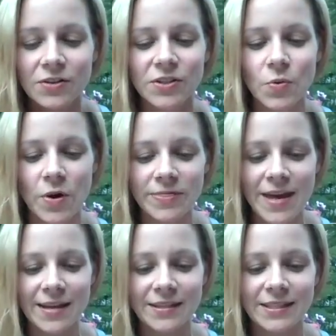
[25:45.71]
So what
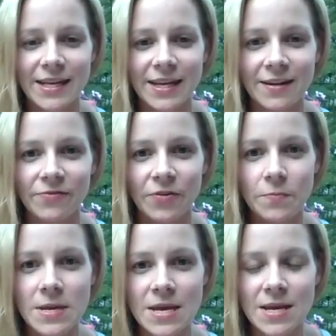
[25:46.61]
that did for
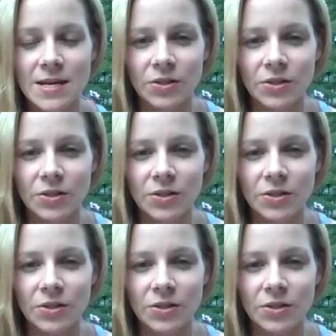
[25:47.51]
me,